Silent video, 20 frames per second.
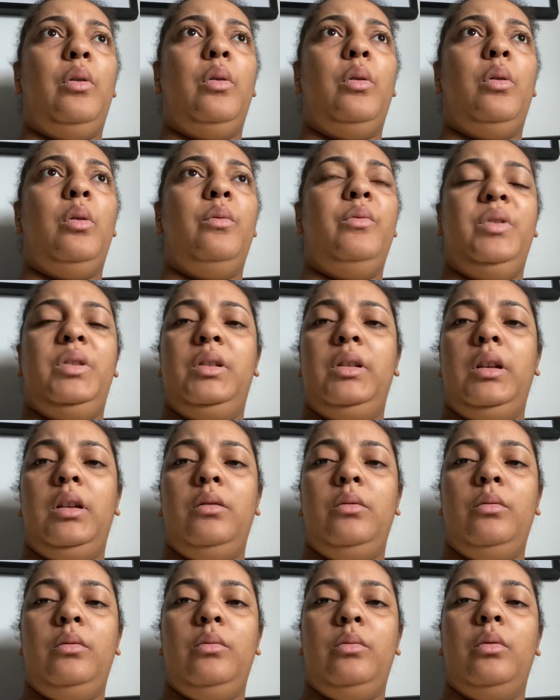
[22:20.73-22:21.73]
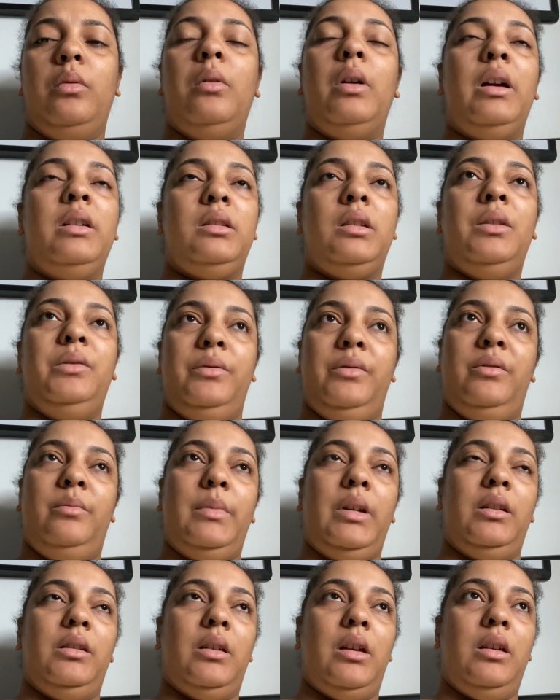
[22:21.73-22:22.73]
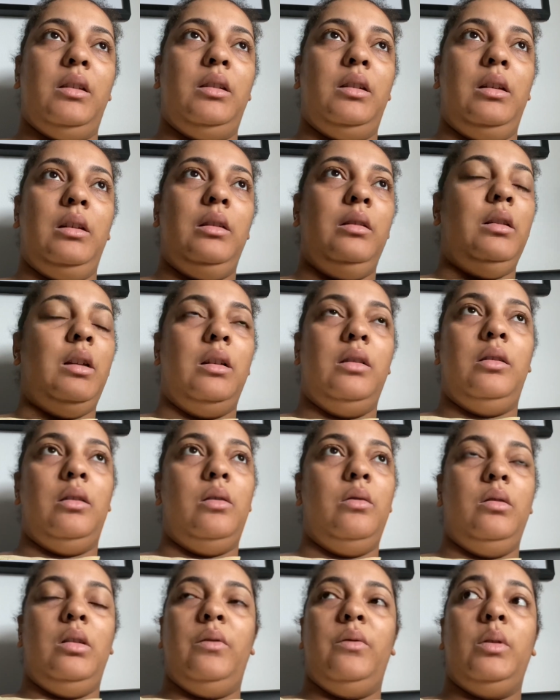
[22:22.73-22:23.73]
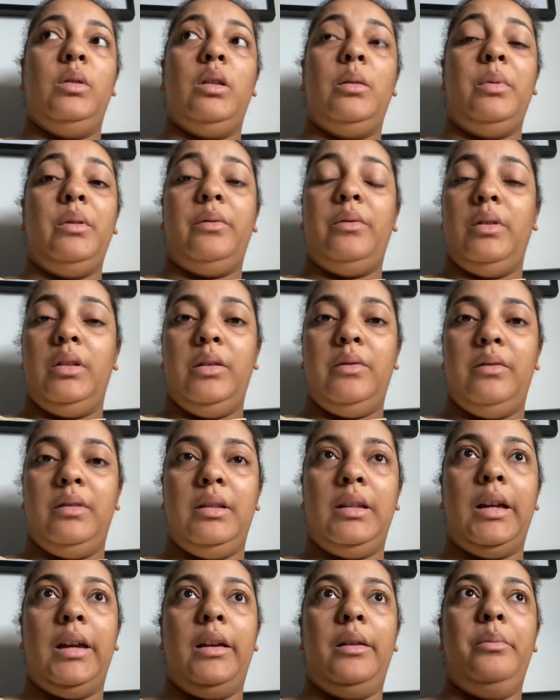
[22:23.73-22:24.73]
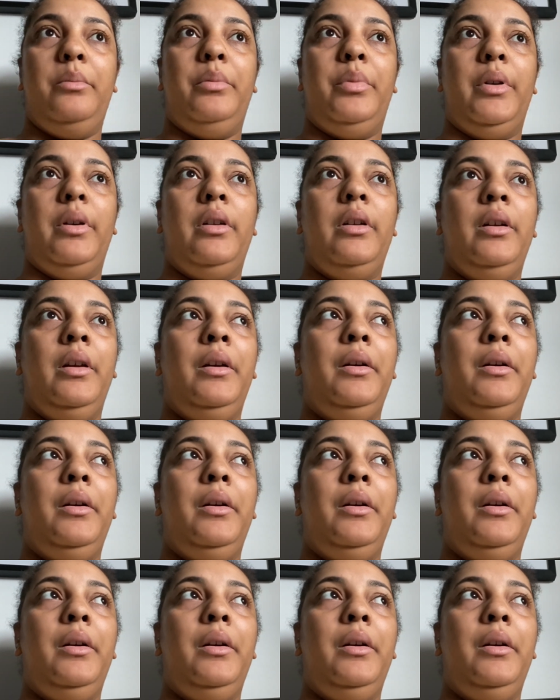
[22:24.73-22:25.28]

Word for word: obviously, well, I suffer from anxiety. That's a whole other topic for a different day. But